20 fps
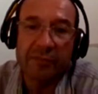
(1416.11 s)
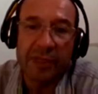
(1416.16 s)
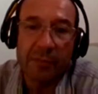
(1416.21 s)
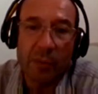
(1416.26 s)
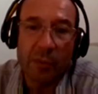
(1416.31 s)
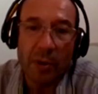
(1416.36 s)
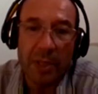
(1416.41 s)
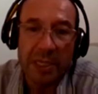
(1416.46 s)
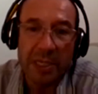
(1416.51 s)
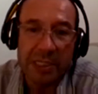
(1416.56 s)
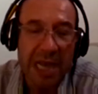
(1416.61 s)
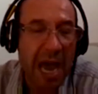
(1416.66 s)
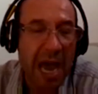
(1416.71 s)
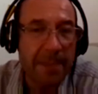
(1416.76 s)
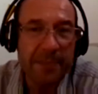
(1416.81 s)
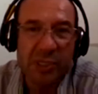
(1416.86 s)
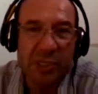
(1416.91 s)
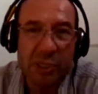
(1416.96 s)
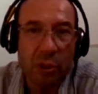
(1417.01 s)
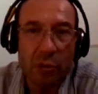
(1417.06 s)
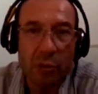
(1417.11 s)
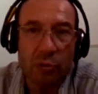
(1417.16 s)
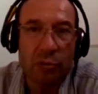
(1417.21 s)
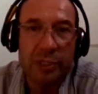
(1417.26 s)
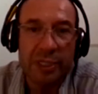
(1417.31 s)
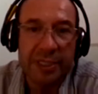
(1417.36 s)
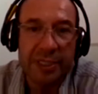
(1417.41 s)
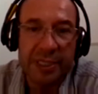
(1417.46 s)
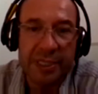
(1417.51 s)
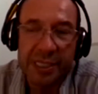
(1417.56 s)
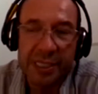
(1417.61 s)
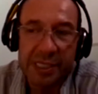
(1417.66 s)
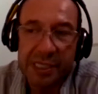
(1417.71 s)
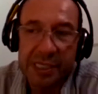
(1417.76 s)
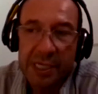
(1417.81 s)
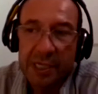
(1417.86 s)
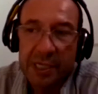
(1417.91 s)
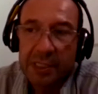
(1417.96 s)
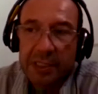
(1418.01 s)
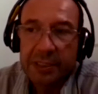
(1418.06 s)
models. Absolutely, this is
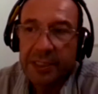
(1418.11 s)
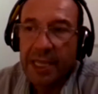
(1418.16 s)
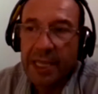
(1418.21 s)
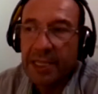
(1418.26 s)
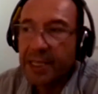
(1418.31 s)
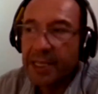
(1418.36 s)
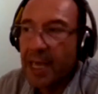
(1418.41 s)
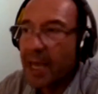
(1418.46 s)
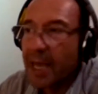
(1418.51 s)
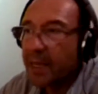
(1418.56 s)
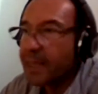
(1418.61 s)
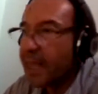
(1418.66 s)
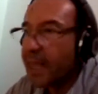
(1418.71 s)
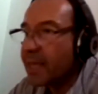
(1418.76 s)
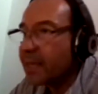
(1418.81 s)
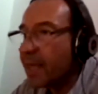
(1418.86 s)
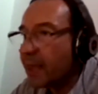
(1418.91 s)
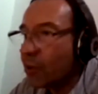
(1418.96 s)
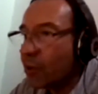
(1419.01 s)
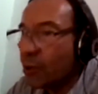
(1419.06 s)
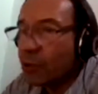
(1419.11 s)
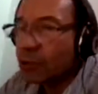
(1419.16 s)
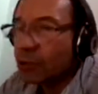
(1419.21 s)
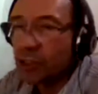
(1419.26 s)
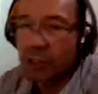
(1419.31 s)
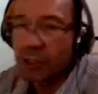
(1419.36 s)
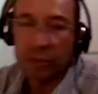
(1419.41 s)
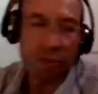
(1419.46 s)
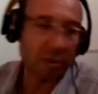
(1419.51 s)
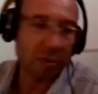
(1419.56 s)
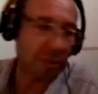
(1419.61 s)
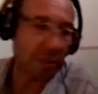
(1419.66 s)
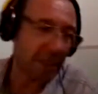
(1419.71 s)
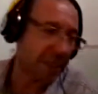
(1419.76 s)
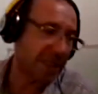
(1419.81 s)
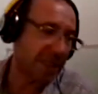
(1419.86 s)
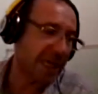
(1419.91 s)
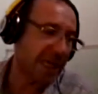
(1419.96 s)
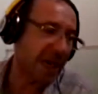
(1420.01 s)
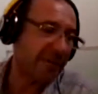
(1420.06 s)
the constant
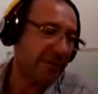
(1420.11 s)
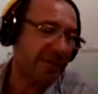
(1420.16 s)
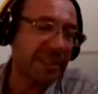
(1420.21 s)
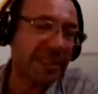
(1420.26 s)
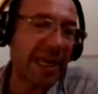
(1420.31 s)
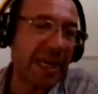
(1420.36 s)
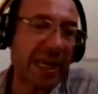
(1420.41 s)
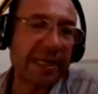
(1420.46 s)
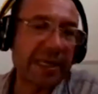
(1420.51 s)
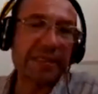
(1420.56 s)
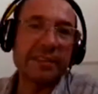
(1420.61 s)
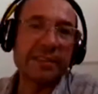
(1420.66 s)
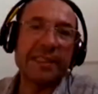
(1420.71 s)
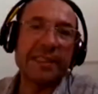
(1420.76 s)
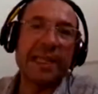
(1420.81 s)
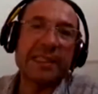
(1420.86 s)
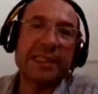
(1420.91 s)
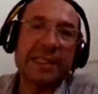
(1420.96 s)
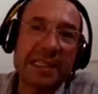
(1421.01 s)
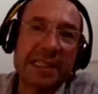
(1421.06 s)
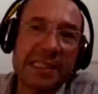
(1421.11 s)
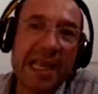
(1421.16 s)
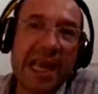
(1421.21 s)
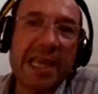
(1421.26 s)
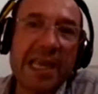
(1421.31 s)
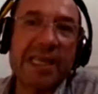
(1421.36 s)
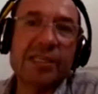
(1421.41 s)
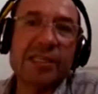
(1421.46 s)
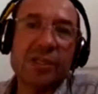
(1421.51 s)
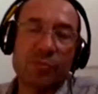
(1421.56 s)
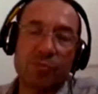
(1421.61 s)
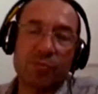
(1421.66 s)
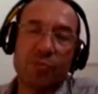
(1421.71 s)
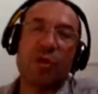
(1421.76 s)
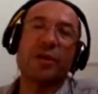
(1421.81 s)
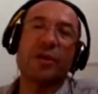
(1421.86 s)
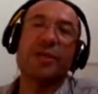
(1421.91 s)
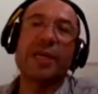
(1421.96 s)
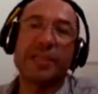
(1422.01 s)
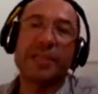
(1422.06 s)
in the everyday data science
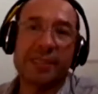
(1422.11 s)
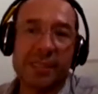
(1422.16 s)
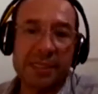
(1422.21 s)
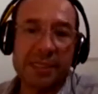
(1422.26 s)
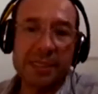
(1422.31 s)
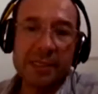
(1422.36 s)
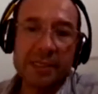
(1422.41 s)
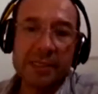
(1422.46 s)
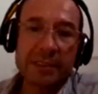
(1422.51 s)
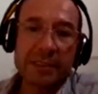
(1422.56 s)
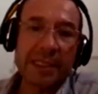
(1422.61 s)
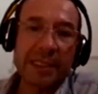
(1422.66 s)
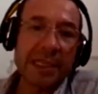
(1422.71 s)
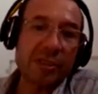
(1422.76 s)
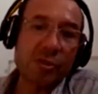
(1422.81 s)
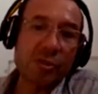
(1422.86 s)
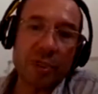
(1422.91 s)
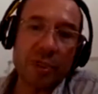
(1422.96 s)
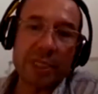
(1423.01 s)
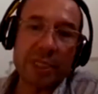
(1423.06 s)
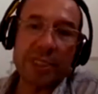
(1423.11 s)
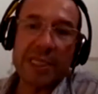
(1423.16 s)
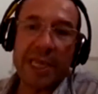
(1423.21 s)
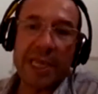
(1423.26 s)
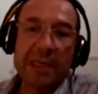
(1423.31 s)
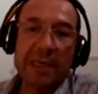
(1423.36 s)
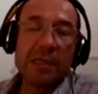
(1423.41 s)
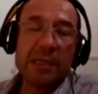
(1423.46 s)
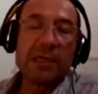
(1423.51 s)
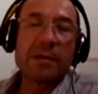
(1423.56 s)
projects, that you need the